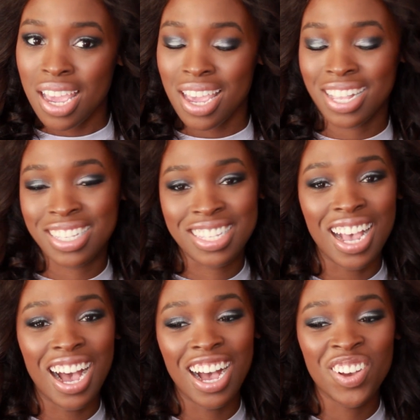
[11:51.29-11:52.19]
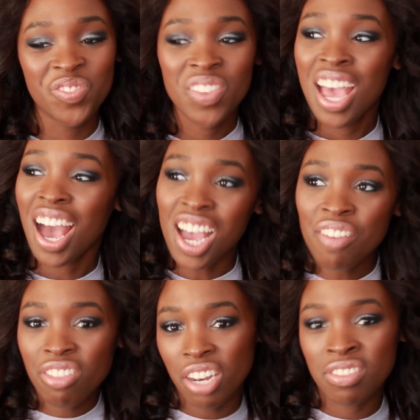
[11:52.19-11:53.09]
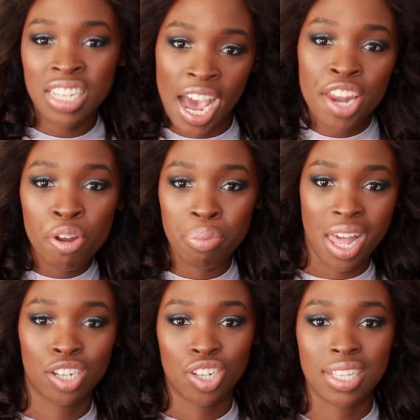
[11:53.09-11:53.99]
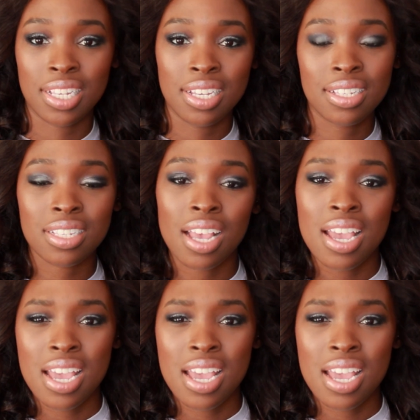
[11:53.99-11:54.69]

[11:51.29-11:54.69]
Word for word: It's um I have a lot of tighter black dresses,